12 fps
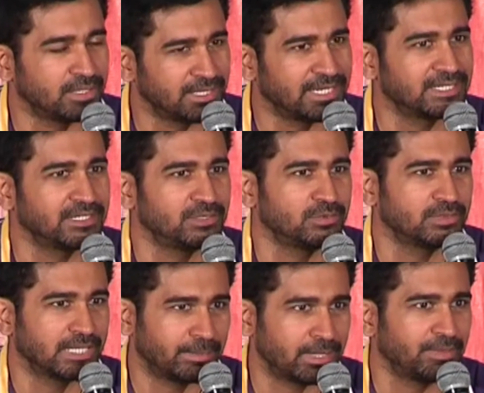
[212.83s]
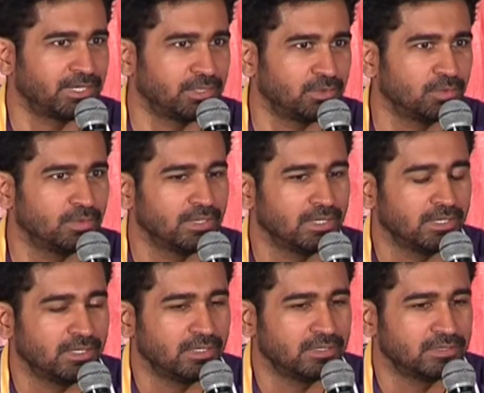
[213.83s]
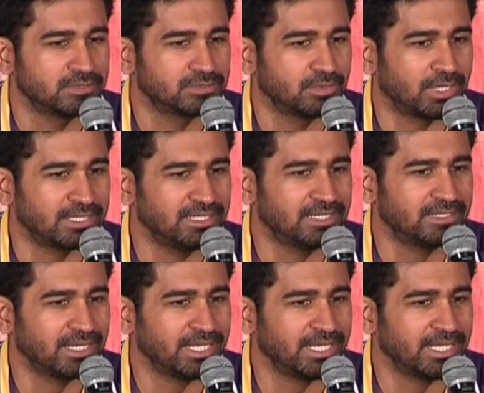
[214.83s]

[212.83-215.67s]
art director new, cameraman new. So at that